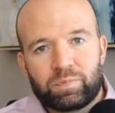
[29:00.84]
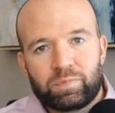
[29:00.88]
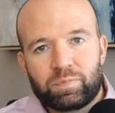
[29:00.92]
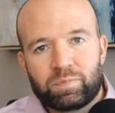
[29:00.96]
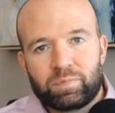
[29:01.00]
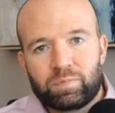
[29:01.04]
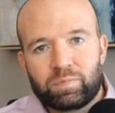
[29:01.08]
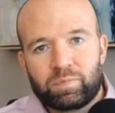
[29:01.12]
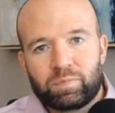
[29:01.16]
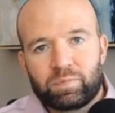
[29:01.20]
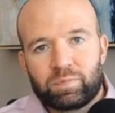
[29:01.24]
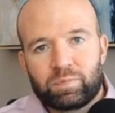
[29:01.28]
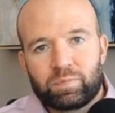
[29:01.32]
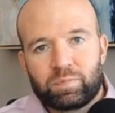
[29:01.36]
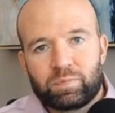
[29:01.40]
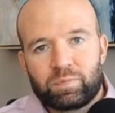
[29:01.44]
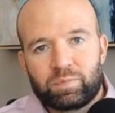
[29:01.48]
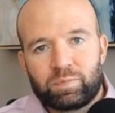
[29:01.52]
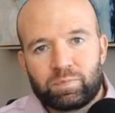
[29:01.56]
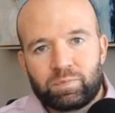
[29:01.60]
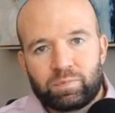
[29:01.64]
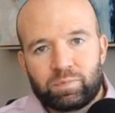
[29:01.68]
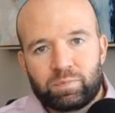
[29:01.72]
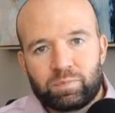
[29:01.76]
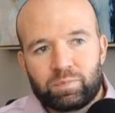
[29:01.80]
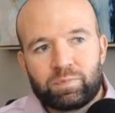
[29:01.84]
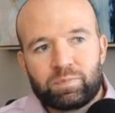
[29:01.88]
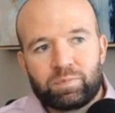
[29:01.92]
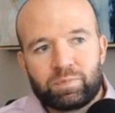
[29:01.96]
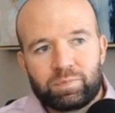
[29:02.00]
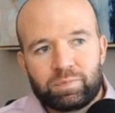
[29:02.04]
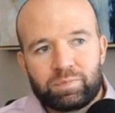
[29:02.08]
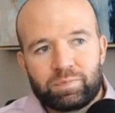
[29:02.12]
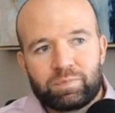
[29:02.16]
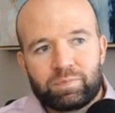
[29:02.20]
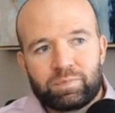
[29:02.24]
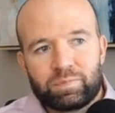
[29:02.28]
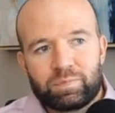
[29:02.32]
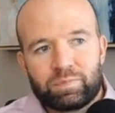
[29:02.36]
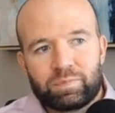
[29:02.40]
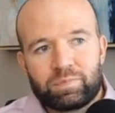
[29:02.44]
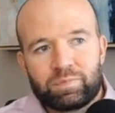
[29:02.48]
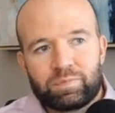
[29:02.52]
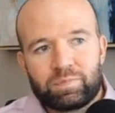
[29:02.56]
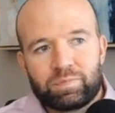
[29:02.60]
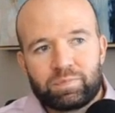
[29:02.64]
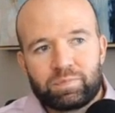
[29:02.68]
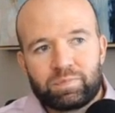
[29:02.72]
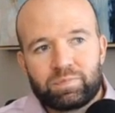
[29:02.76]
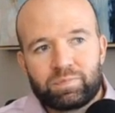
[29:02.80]

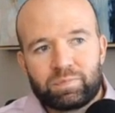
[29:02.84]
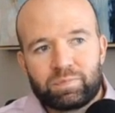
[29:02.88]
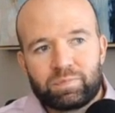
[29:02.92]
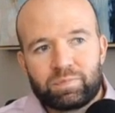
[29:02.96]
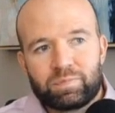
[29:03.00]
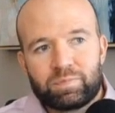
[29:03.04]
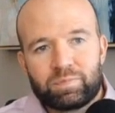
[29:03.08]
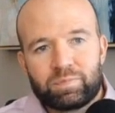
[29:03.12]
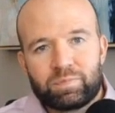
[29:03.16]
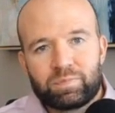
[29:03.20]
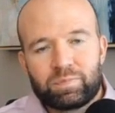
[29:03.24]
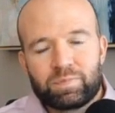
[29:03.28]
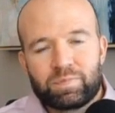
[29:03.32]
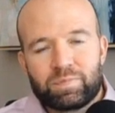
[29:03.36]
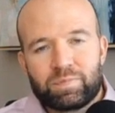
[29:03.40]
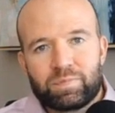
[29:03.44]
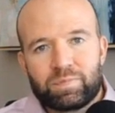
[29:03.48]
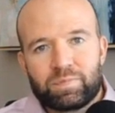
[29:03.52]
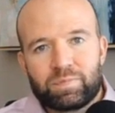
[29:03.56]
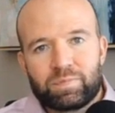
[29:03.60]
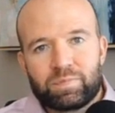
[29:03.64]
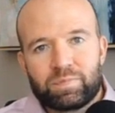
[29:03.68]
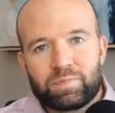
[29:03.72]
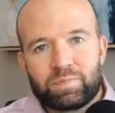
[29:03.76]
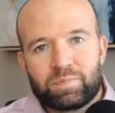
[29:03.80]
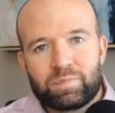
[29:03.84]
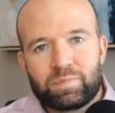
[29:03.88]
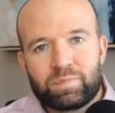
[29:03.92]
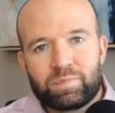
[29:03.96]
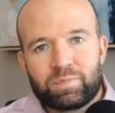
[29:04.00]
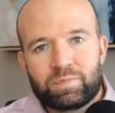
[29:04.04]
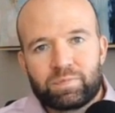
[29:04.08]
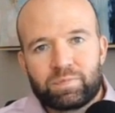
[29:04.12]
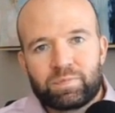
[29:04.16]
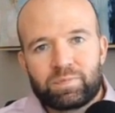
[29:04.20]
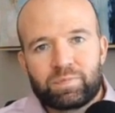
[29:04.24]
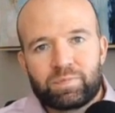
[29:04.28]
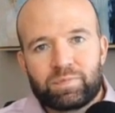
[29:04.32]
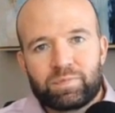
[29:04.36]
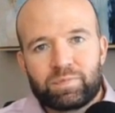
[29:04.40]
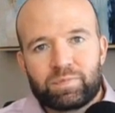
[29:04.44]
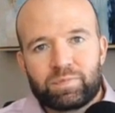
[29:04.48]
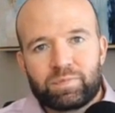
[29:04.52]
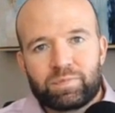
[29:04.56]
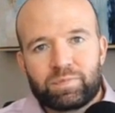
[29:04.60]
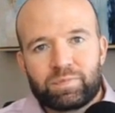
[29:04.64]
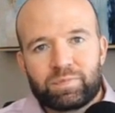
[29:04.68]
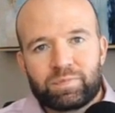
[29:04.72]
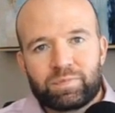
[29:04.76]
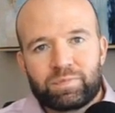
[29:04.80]

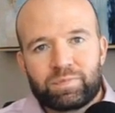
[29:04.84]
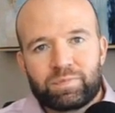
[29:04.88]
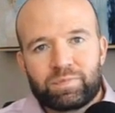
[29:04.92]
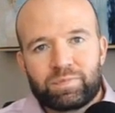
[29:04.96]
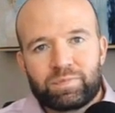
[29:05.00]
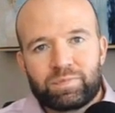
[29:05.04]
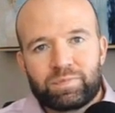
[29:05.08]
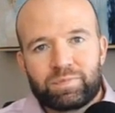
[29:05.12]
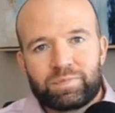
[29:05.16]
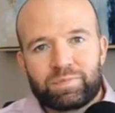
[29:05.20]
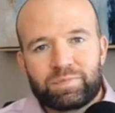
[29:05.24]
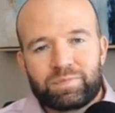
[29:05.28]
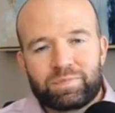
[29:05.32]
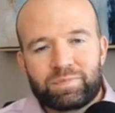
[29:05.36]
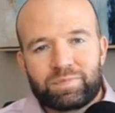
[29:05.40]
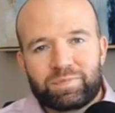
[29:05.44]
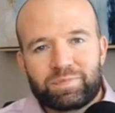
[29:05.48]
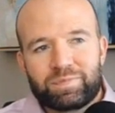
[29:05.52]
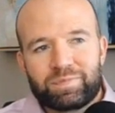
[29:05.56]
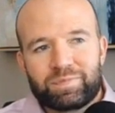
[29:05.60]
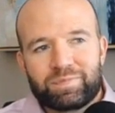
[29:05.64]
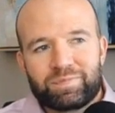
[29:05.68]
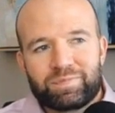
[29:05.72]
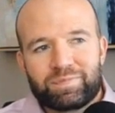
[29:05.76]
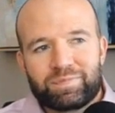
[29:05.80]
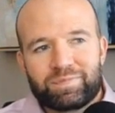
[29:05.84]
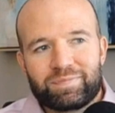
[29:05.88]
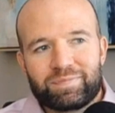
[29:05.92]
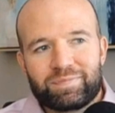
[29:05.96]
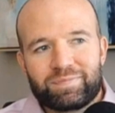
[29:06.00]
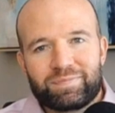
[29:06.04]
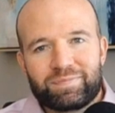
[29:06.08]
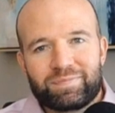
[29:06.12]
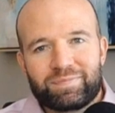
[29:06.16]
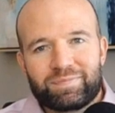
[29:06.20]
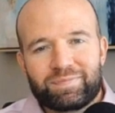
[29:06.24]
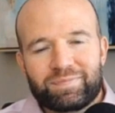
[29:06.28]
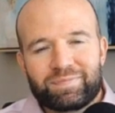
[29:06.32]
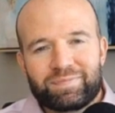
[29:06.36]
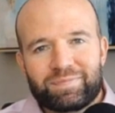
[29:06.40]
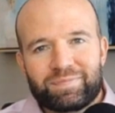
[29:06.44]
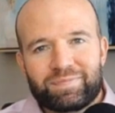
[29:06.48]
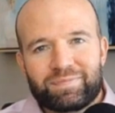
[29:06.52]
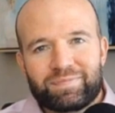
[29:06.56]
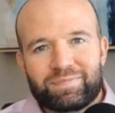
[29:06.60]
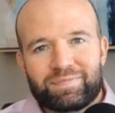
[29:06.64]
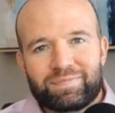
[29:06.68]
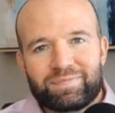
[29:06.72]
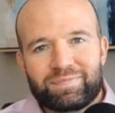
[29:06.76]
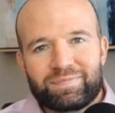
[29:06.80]

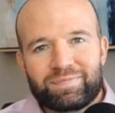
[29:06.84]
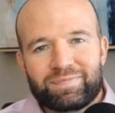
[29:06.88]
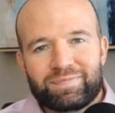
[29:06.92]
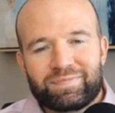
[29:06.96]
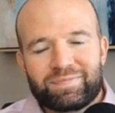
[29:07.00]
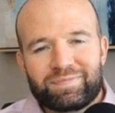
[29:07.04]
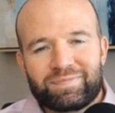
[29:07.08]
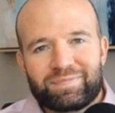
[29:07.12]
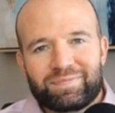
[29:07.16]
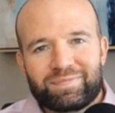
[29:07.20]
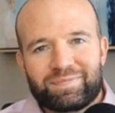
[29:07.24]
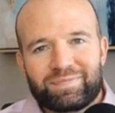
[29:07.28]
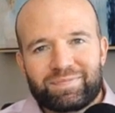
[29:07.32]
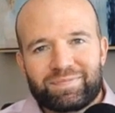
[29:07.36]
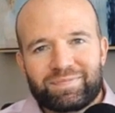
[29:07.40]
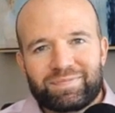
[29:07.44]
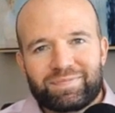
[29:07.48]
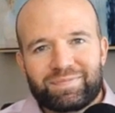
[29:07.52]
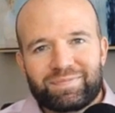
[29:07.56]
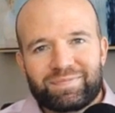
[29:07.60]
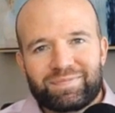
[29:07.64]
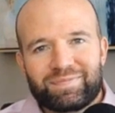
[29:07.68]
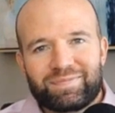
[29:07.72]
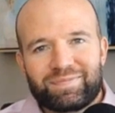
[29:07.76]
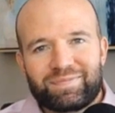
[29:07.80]
The person shown says nothing.